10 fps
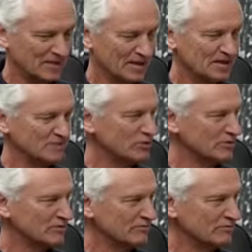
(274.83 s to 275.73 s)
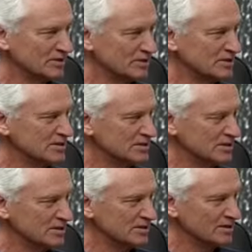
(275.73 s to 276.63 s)
anybody very
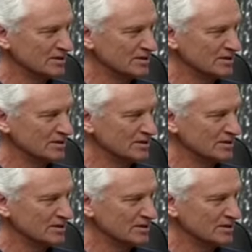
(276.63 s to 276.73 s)
easily.